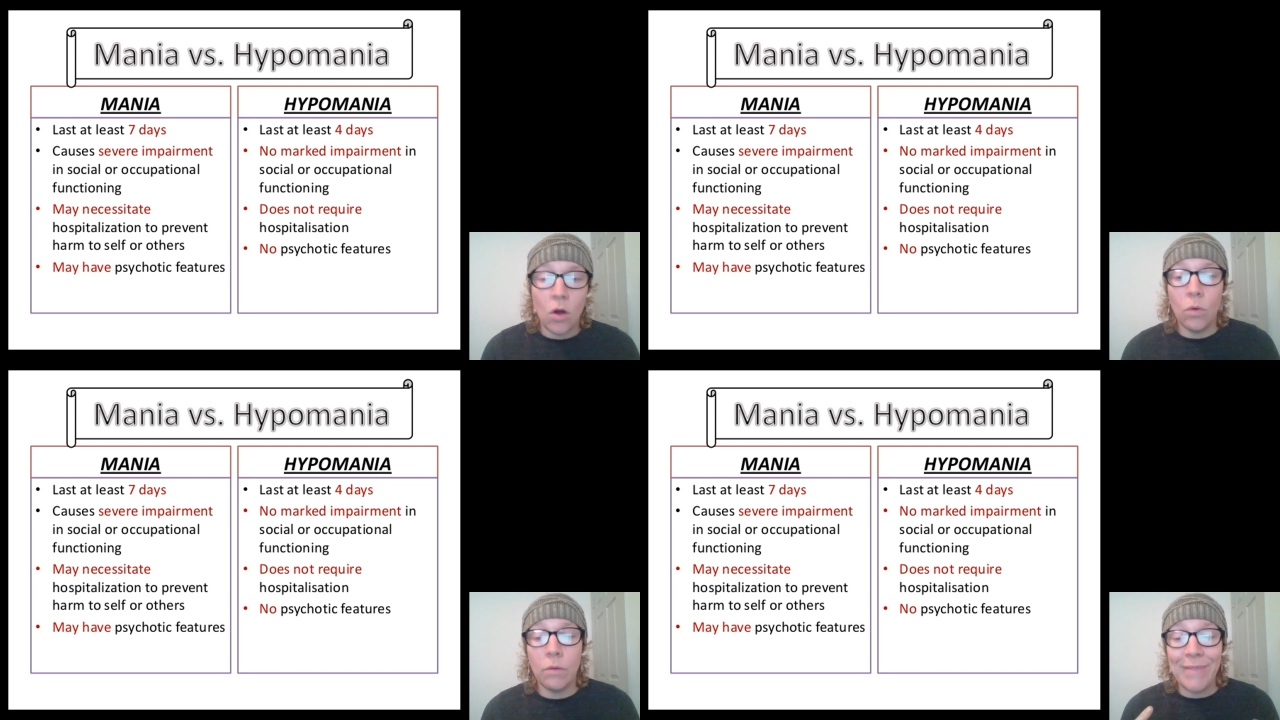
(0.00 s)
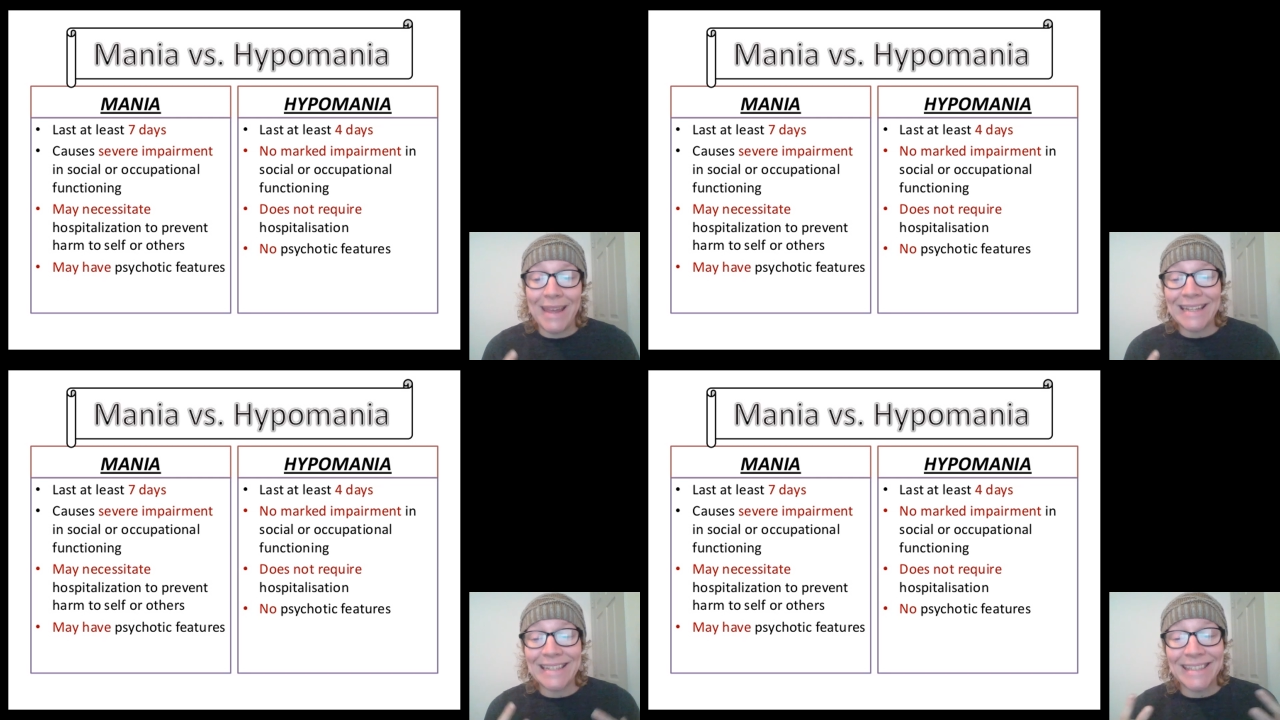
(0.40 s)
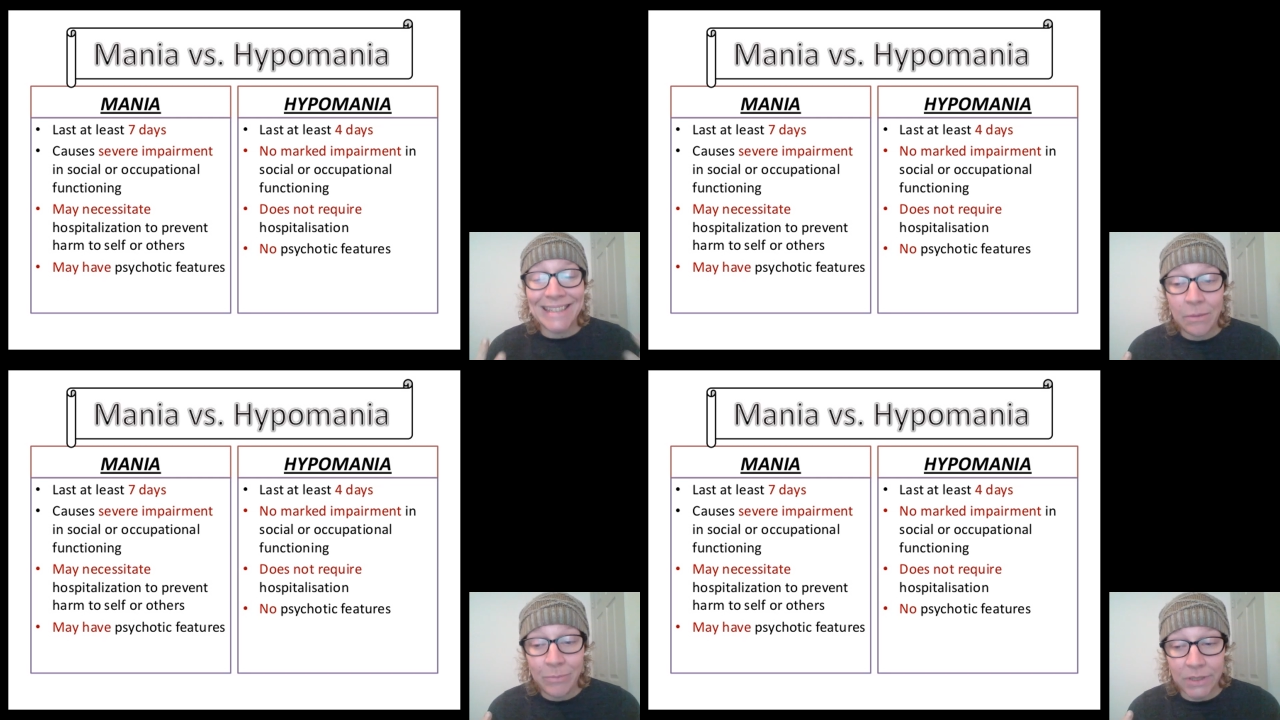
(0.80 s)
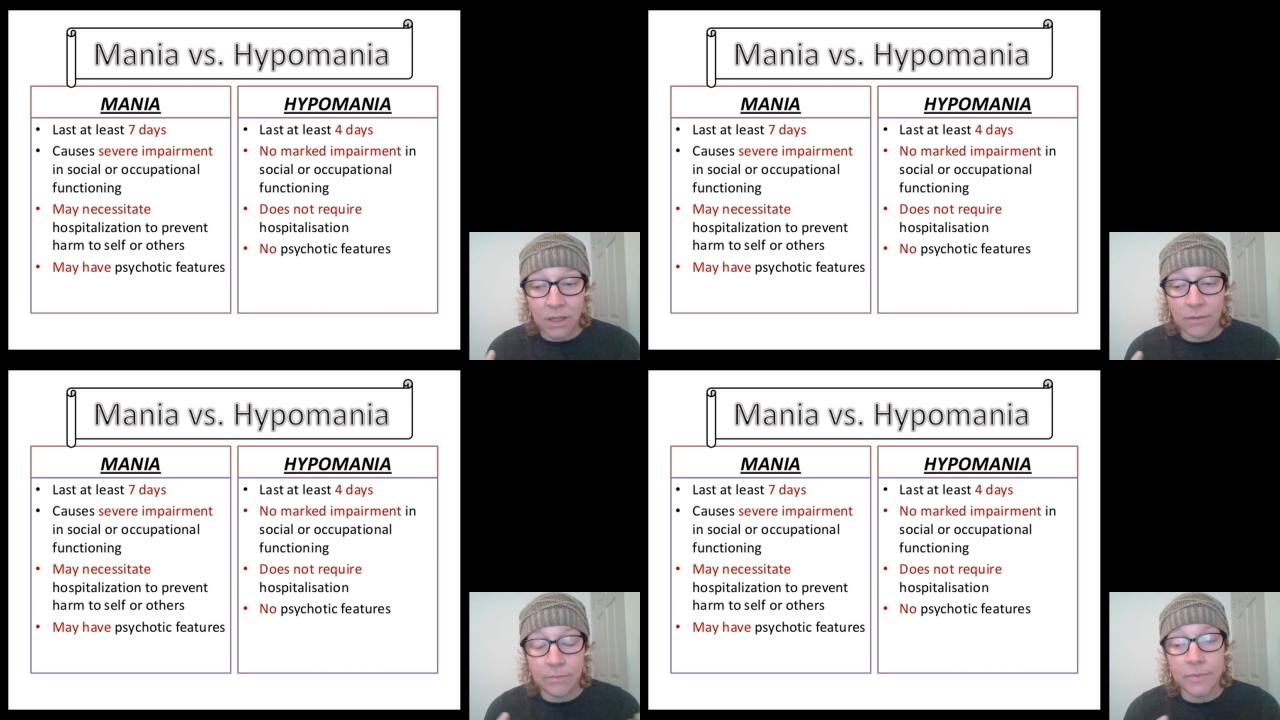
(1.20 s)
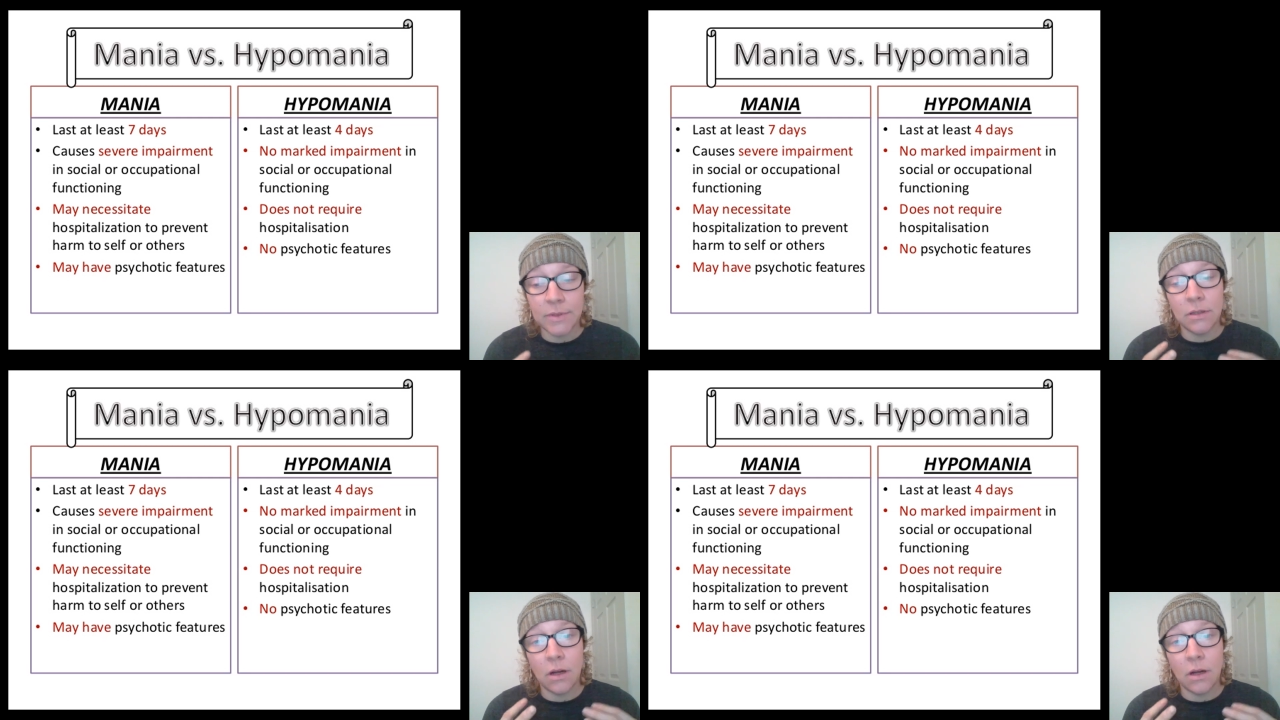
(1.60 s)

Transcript: Well, manic symptoms